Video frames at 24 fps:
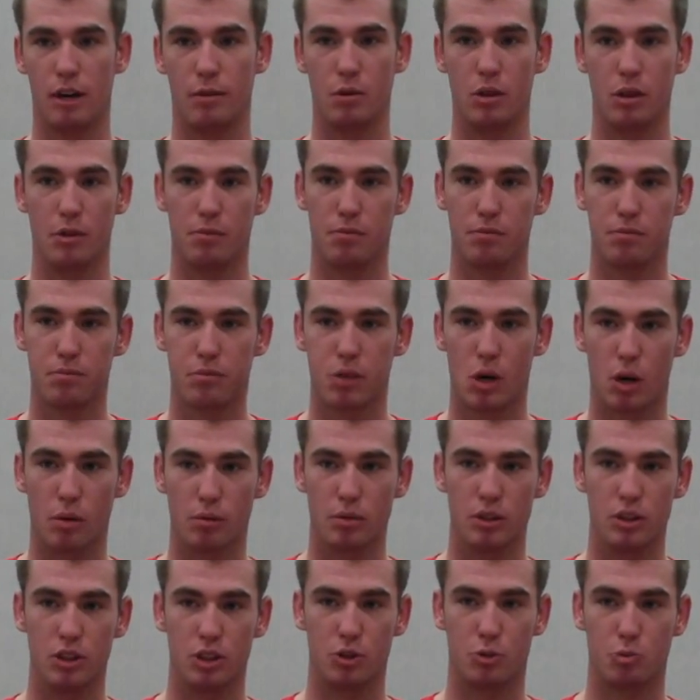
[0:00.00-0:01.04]
I would have
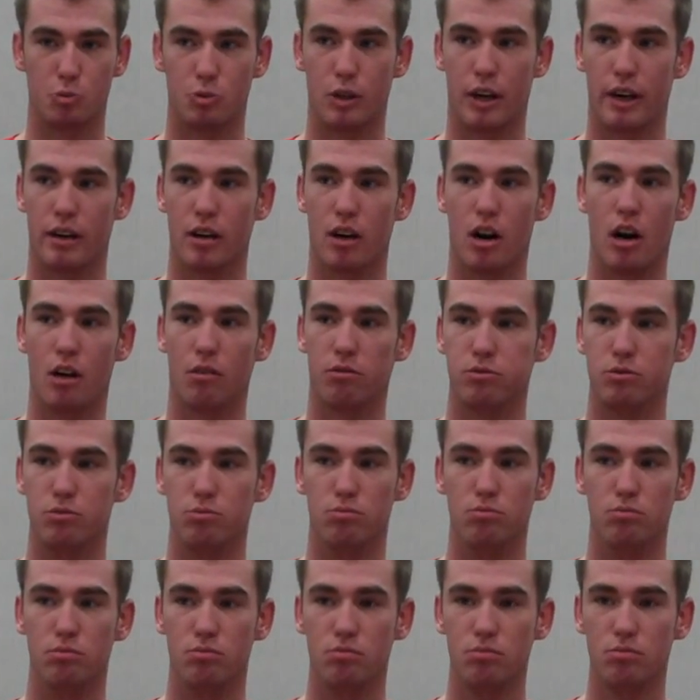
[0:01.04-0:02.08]
probably just ran off
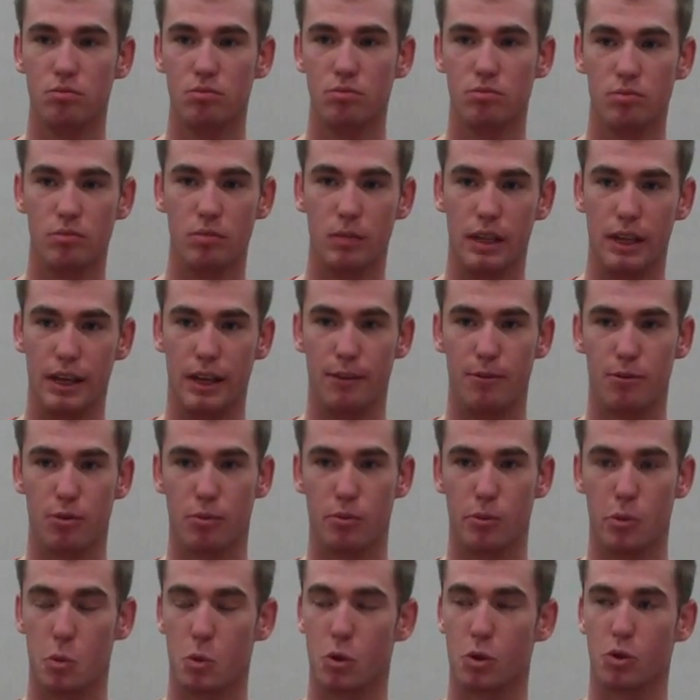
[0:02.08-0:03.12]
and hid
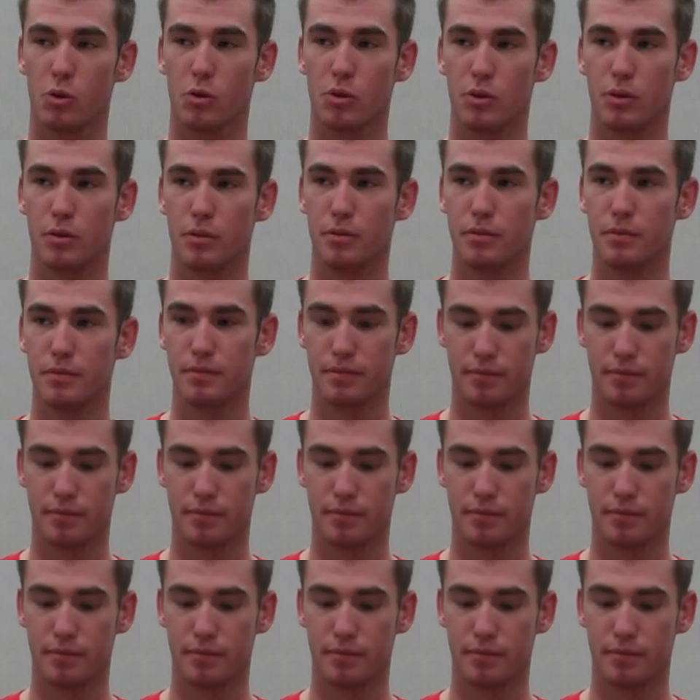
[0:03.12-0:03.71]
from the world.